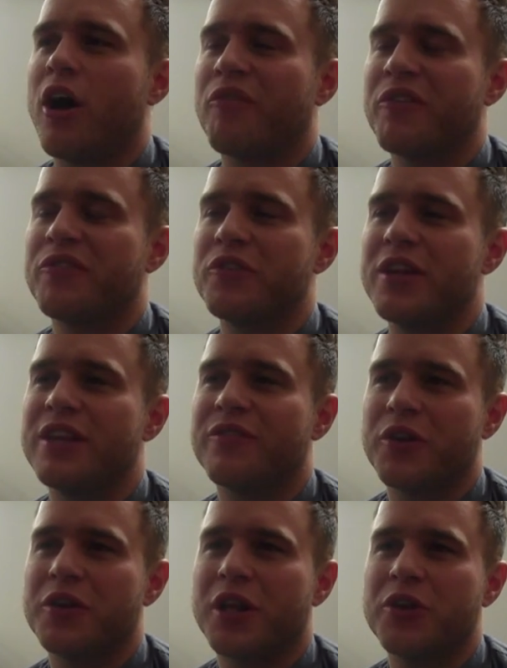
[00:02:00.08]
halfway through the
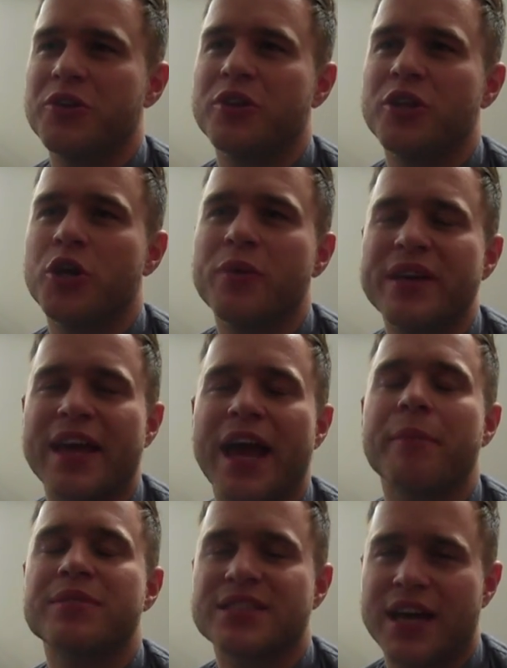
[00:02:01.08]
interview, you know, Louis
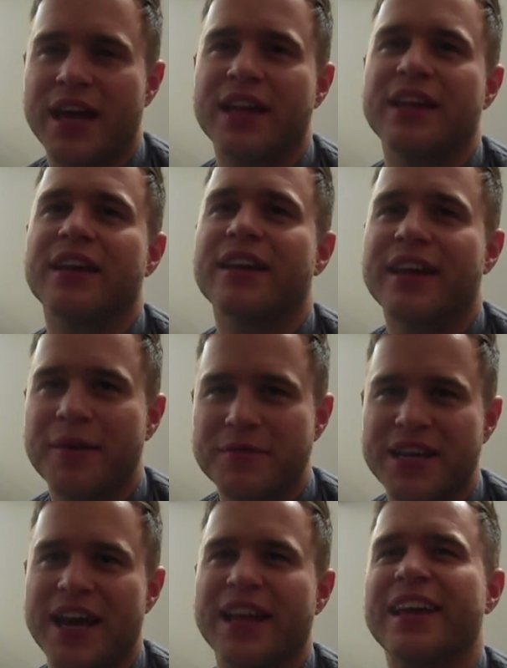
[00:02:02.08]
kept saying it and kept
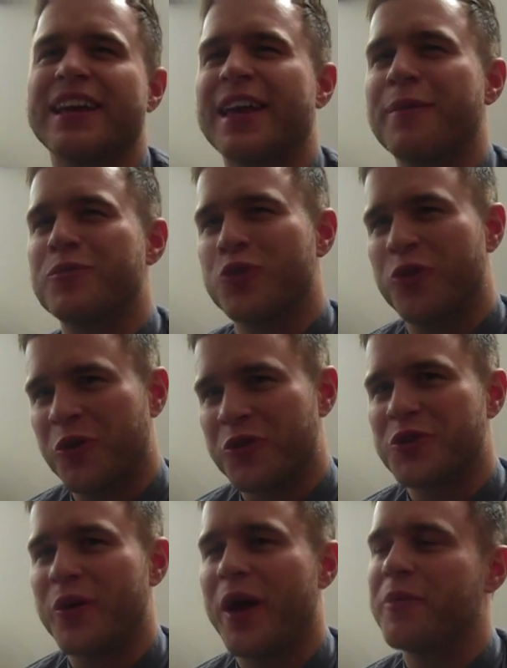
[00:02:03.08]
drawing
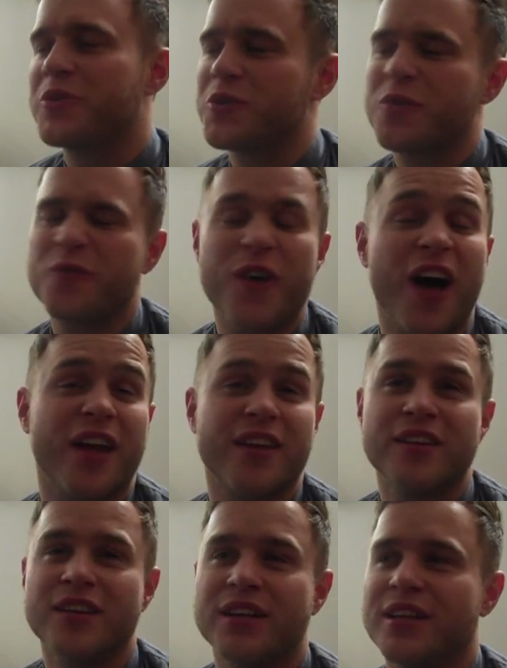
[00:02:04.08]
onto it, which was
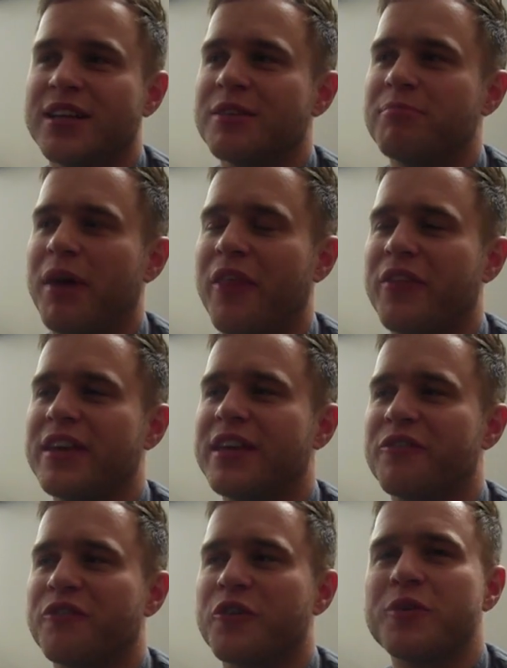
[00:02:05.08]
fun. But I
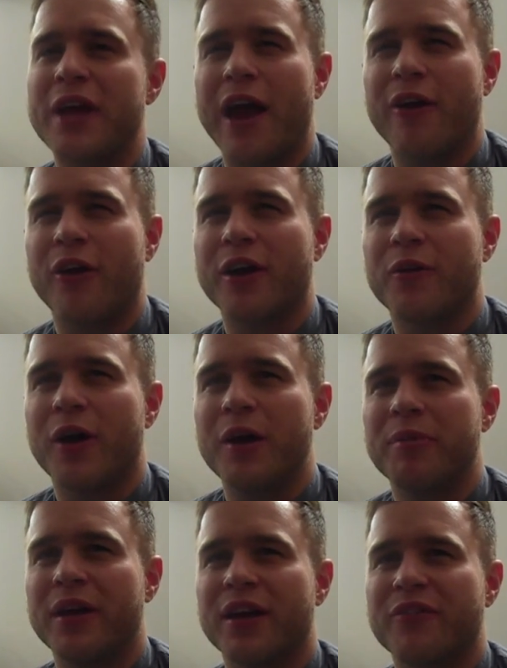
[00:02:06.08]
think it threw Caroline quite
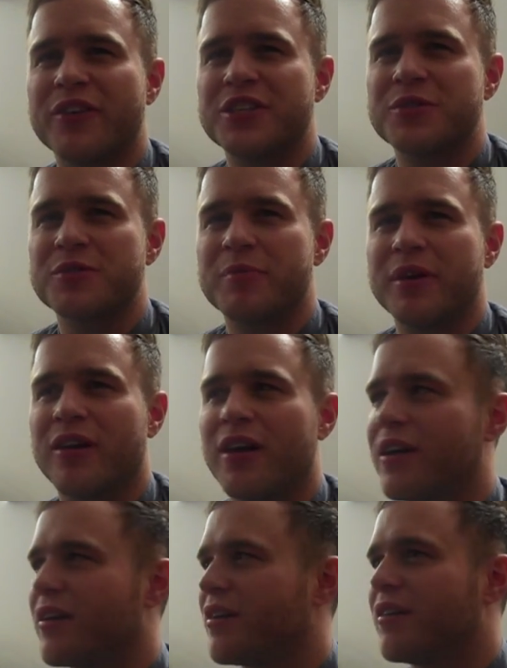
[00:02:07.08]
a bit. I think she was a bit
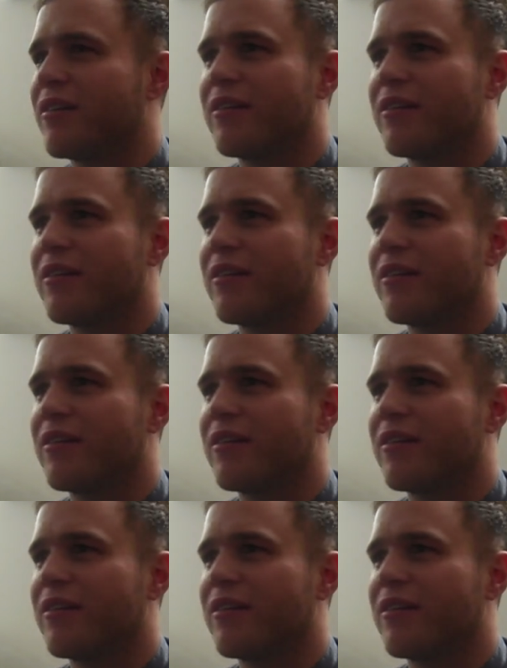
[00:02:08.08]
like,